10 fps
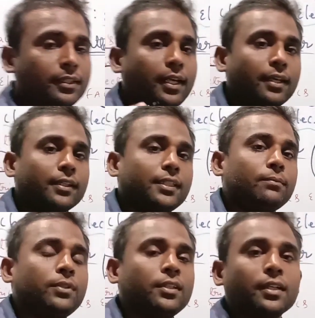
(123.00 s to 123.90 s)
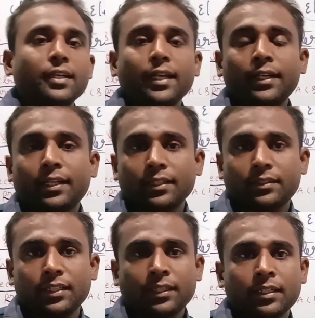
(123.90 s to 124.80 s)
they are nothing but
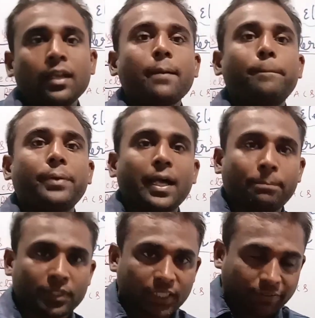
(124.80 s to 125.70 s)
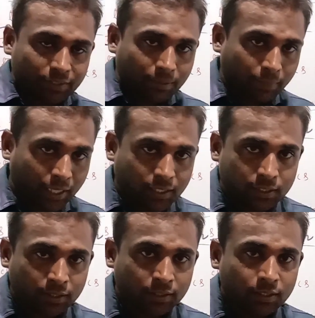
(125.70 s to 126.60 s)
intrinsic property of the
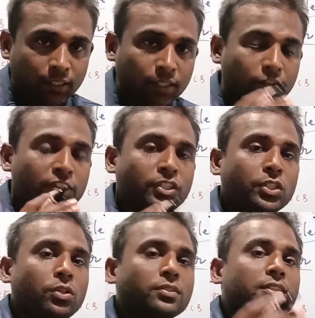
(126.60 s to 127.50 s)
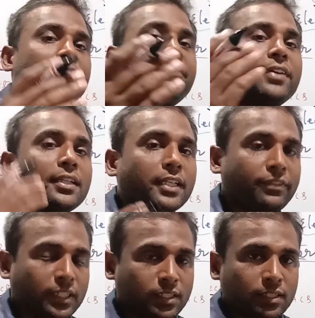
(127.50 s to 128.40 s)
matter which shows different
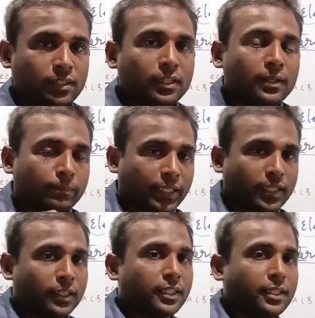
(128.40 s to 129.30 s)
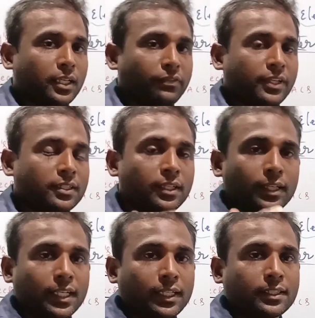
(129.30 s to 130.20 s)
effect, mechanical effect,
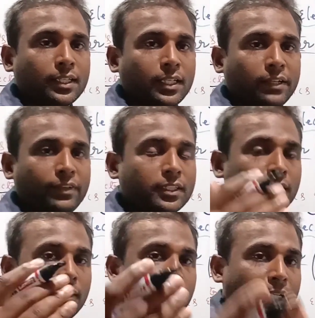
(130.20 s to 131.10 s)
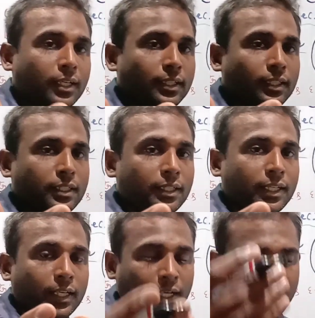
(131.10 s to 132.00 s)
electrical effect, mechanical,
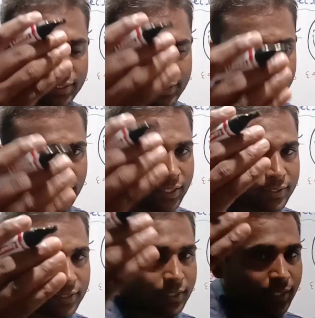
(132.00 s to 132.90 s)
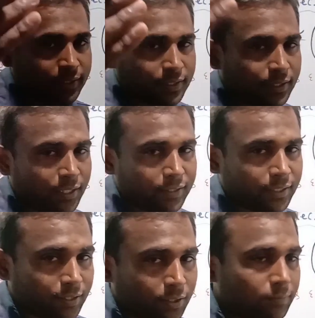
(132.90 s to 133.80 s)
and etc, etc, etc,
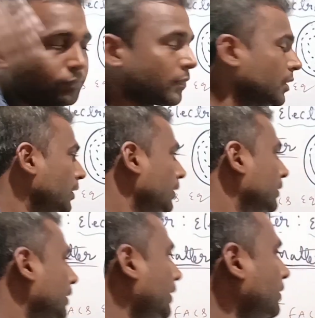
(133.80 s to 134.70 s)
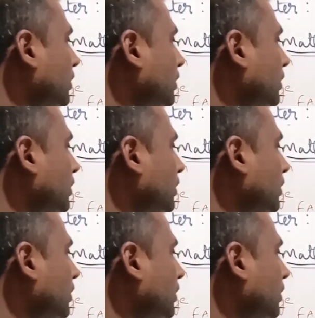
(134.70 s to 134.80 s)
etc. That is